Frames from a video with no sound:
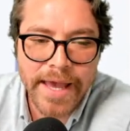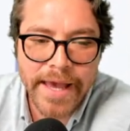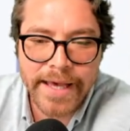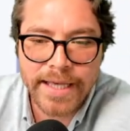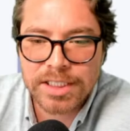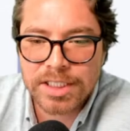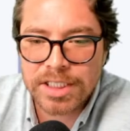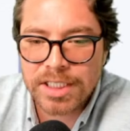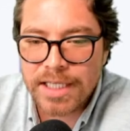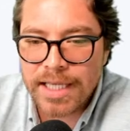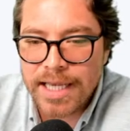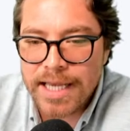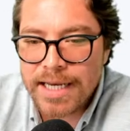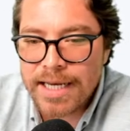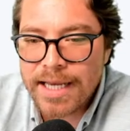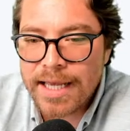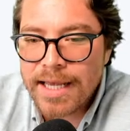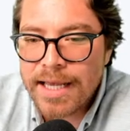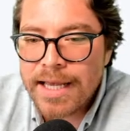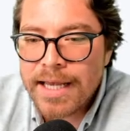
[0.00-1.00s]

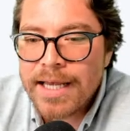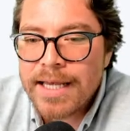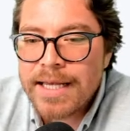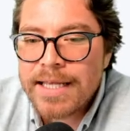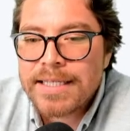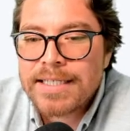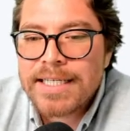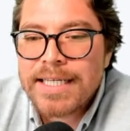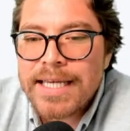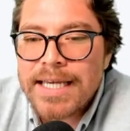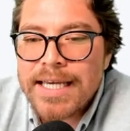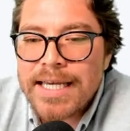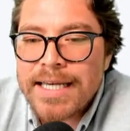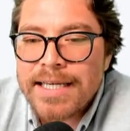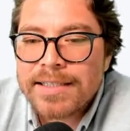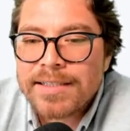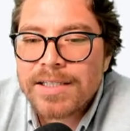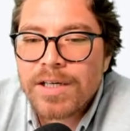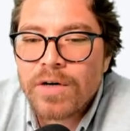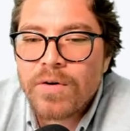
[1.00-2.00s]
HNT.
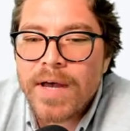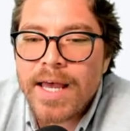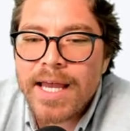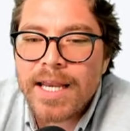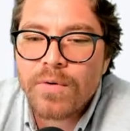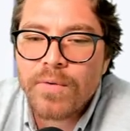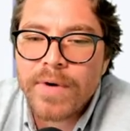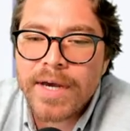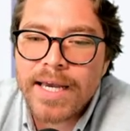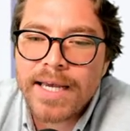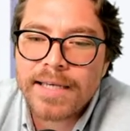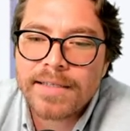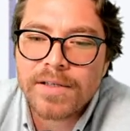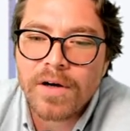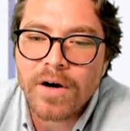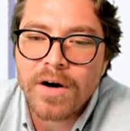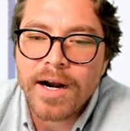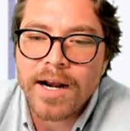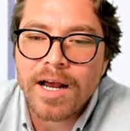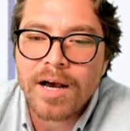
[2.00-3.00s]
So anyways,
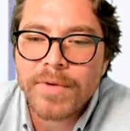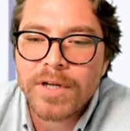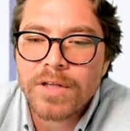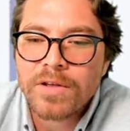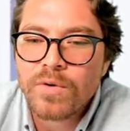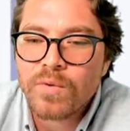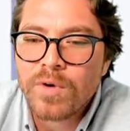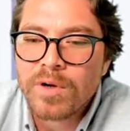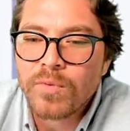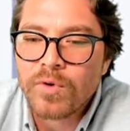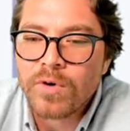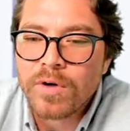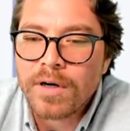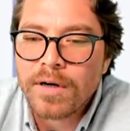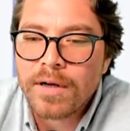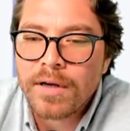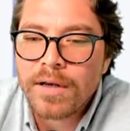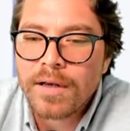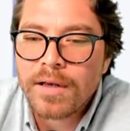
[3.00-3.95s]
all right, I'm going to do one more.